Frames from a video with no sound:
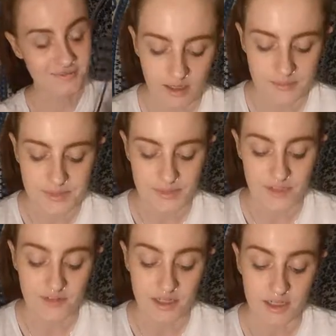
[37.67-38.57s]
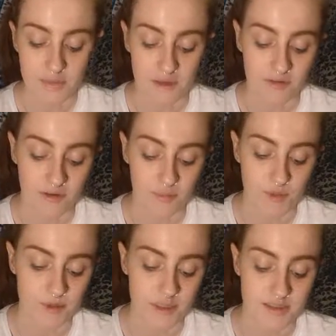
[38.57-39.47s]
I'm sorry if you can hear my fan,
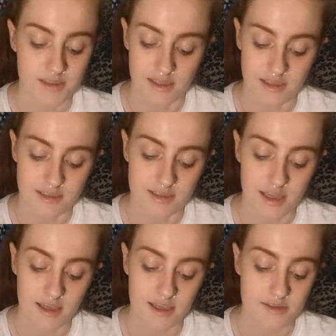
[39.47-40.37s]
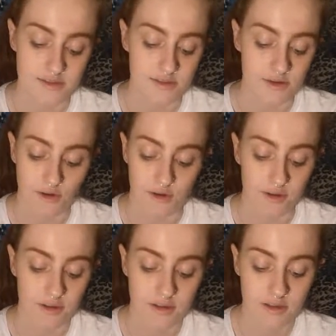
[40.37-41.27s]
but honestly, today is so hot.